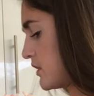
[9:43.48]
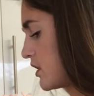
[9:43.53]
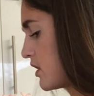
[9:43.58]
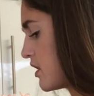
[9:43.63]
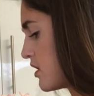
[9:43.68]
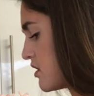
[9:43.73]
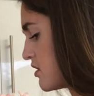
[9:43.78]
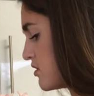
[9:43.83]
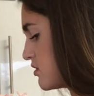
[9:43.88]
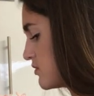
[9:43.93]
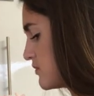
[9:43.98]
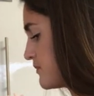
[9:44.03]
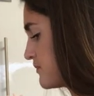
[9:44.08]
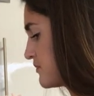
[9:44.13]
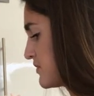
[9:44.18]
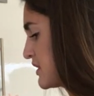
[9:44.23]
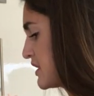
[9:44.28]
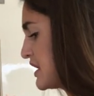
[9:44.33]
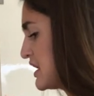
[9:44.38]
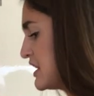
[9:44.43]
Oh,
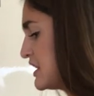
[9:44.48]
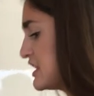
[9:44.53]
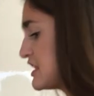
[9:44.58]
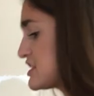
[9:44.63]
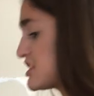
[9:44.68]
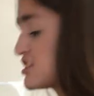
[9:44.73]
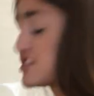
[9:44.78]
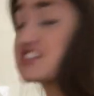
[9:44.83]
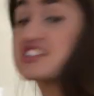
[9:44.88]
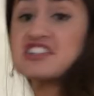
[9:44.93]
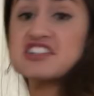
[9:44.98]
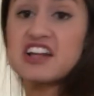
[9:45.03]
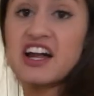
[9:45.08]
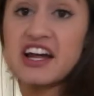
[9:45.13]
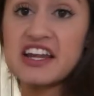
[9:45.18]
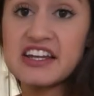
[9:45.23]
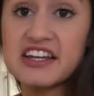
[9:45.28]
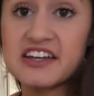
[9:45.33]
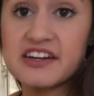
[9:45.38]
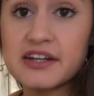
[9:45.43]
these are
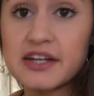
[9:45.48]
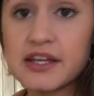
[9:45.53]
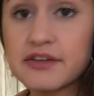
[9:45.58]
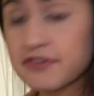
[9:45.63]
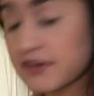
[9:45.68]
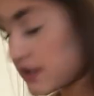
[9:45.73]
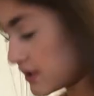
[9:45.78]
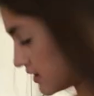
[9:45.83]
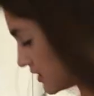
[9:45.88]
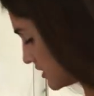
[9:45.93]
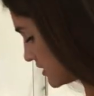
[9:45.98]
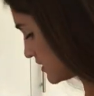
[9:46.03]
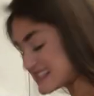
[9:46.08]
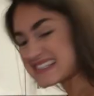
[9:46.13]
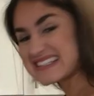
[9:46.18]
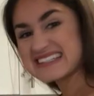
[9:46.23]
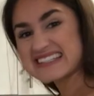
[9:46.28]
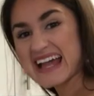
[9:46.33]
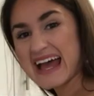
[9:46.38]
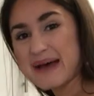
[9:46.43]
slightly uneven.
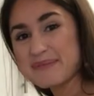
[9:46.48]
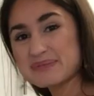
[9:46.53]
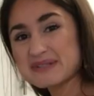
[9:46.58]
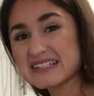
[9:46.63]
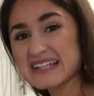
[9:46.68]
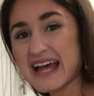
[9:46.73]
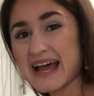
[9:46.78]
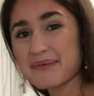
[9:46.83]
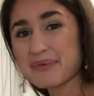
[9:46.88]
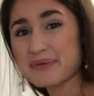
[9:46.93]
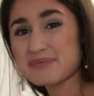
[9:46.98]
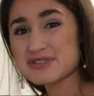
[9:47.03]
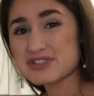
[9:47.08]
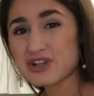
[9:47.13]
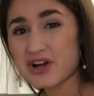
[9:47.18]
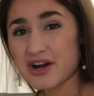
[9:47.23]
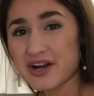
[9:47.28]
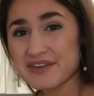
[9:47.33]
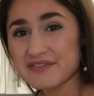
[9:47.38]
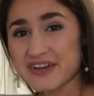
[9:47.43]
Stab, stab, I'm
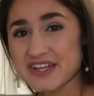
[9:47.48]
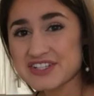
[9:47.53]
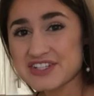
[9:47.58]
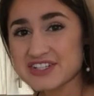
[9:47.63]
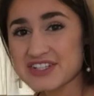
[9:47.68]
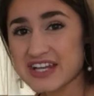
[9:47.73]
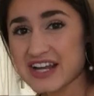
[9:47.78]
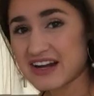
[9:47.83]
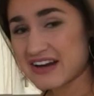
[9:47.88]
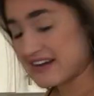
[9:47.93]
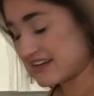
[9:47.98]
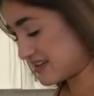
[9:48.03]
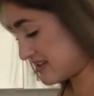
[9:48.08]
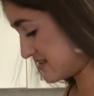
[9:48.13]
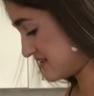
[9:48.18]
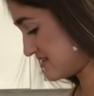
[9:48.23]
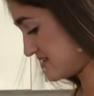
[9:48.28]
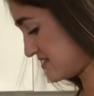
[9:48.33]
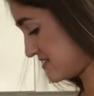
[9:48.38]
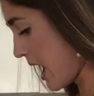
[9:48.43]
sorry,
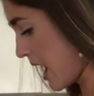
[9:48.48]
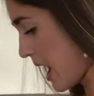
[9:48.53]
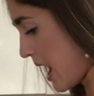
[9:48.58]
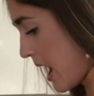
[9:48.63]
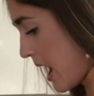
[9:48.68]
vegetarians.